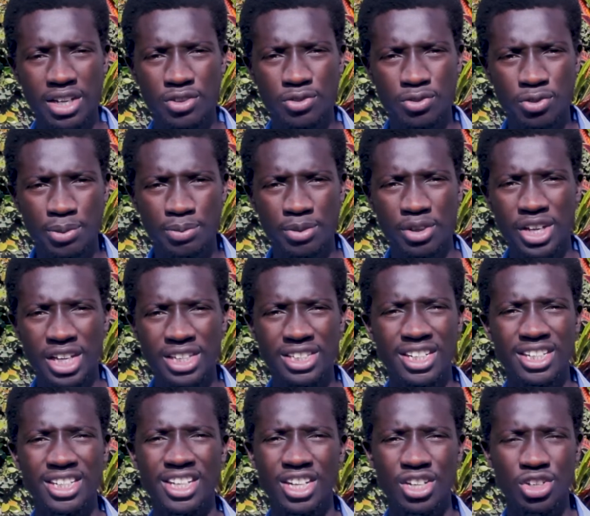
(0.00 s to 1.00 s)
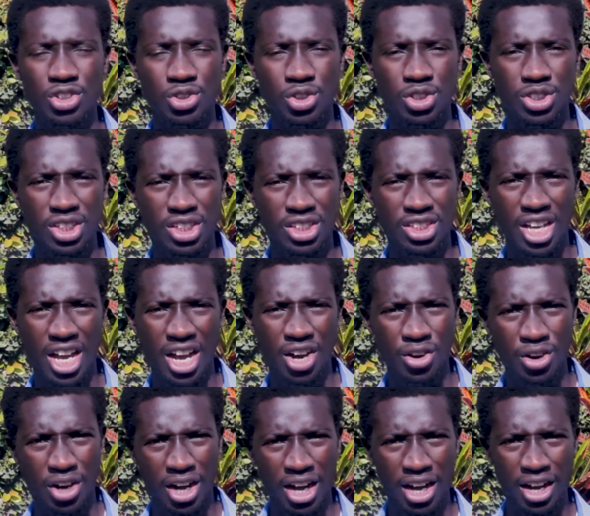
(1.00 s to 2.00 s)
is formulated and resources are
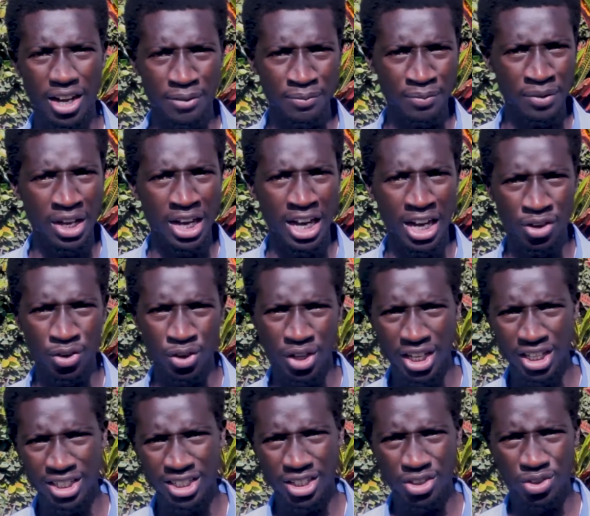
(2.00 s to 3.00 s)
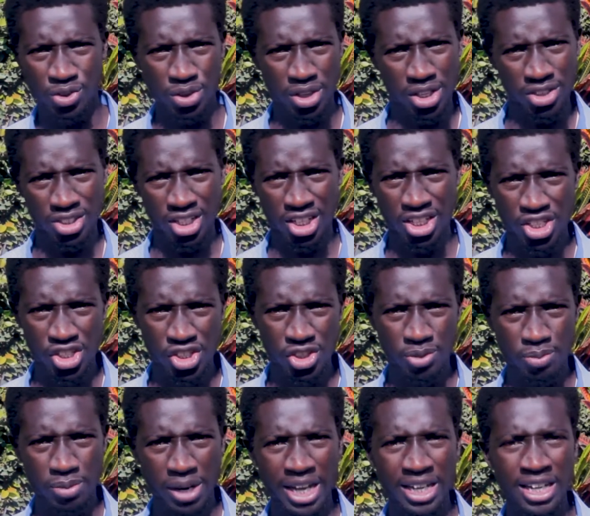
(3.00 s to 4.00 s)
allocated to the strategic
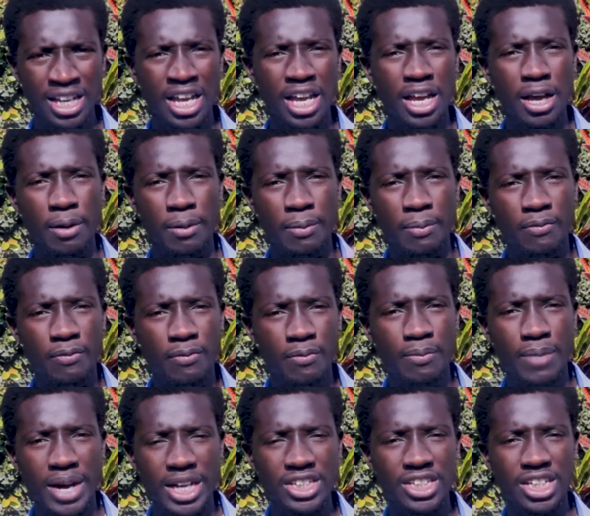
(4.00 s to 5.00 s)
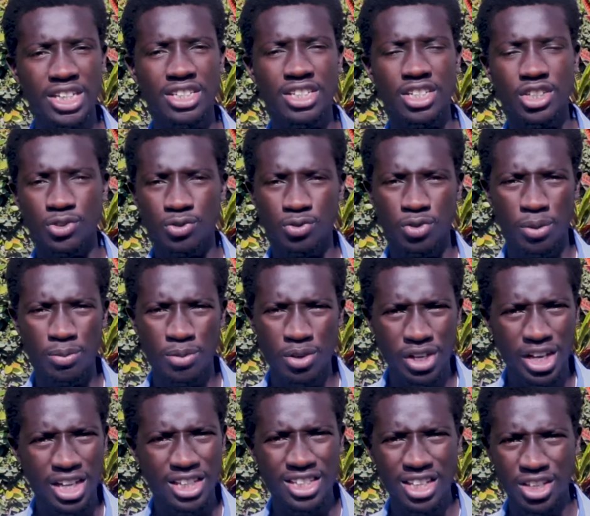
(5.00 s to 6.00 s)
plan, a budget is
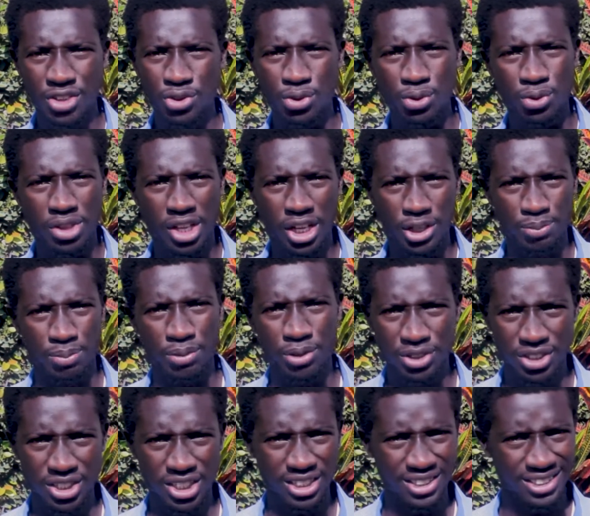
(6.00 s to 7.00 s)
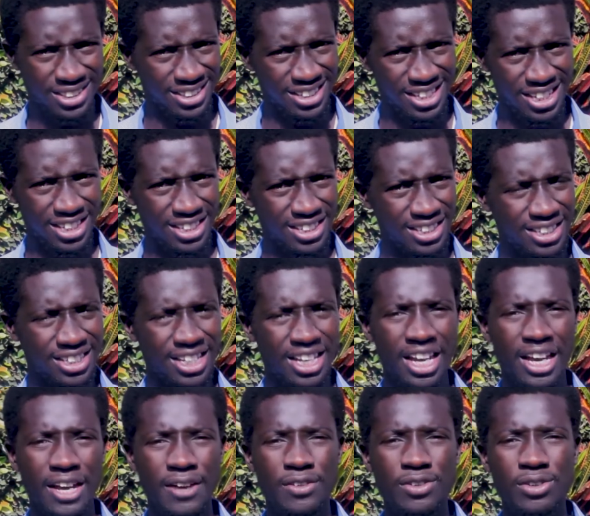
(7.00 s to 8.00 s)
formulated through that process. Yes,
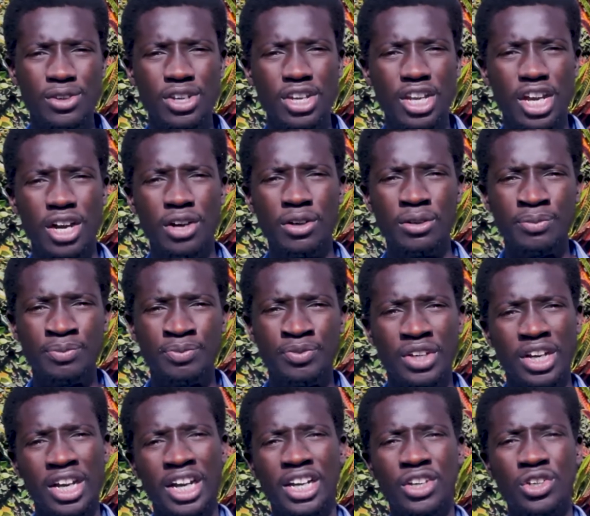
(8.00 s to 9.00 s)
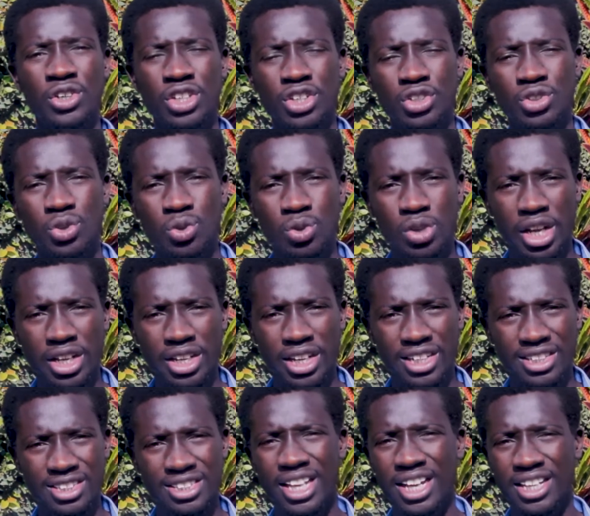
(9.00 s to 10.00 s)
so now you need to
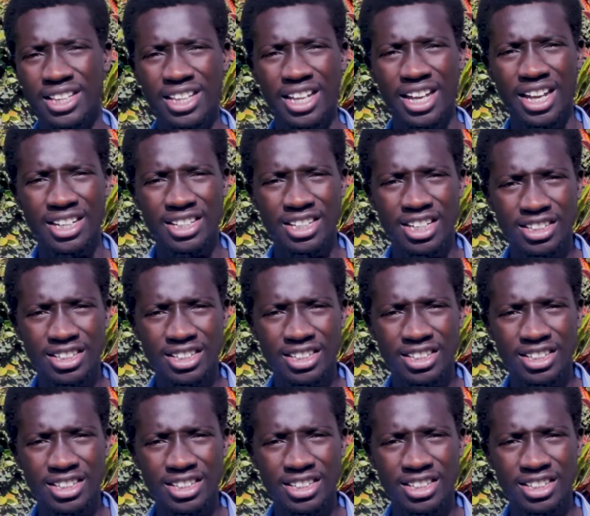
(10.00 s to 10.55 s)
understand there are